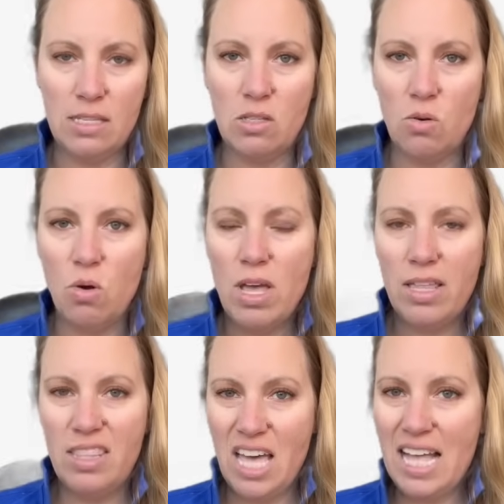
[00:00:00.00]
So
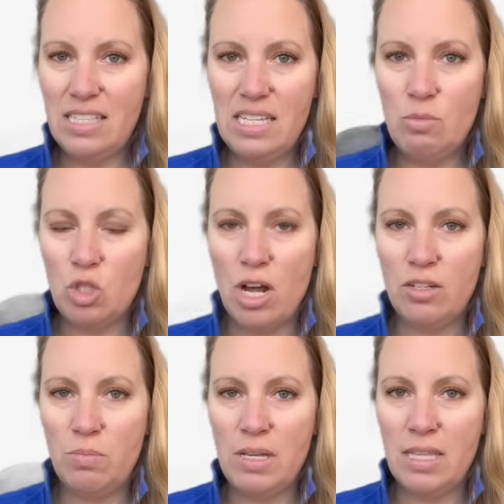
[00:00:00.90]
that seems not
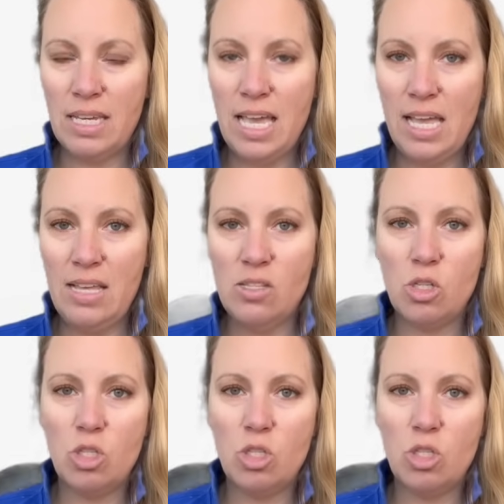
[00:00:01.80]
to be the case.